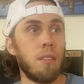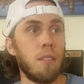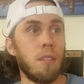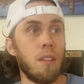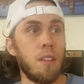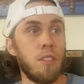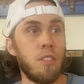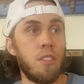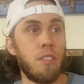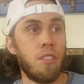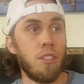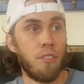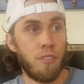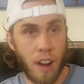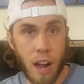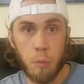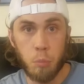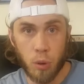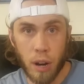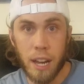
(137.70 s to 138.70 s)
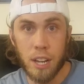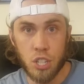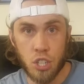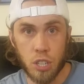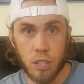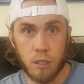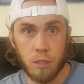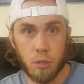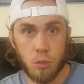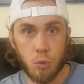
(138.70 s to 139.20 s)
the
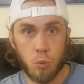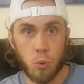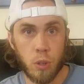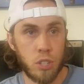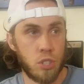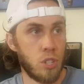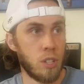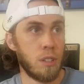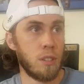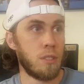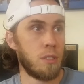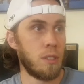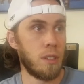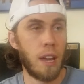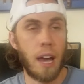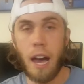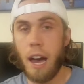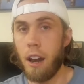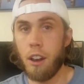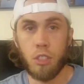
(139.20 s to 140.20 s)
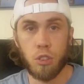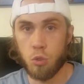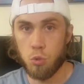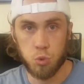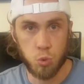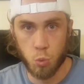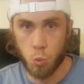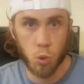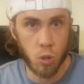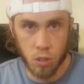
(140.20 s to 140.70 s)
vibration, which is out of this
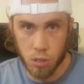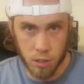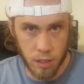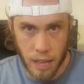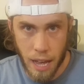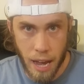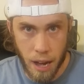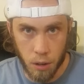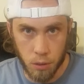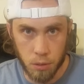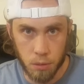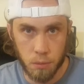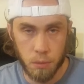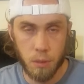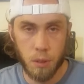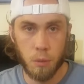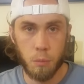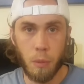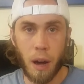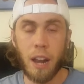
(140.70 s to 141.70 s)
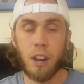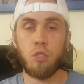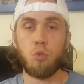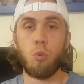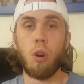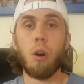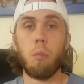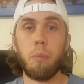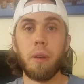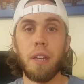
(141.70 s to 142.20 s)
world loud. It might as
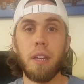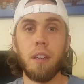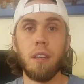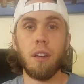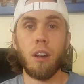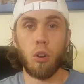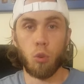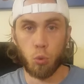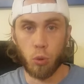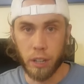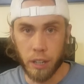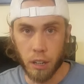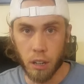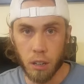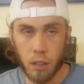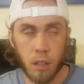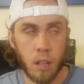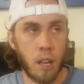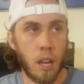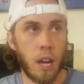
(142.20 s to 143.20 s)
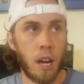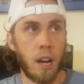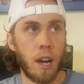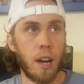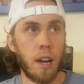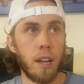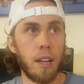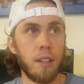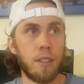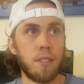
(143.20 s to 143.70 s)
well be a ringer.
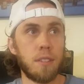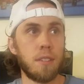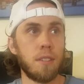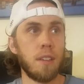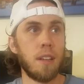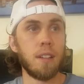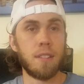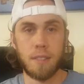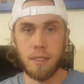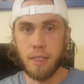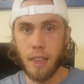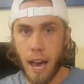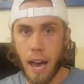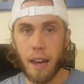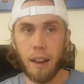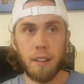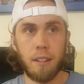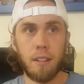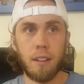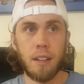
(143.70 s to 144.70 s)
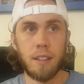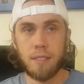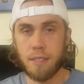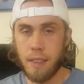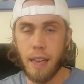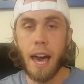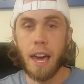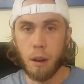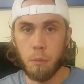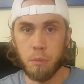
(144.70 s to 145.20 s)
It's
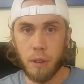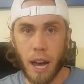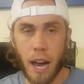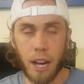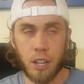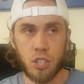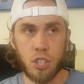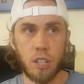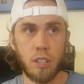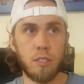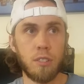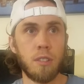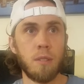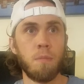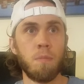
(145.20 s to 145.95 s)
that obnoxious,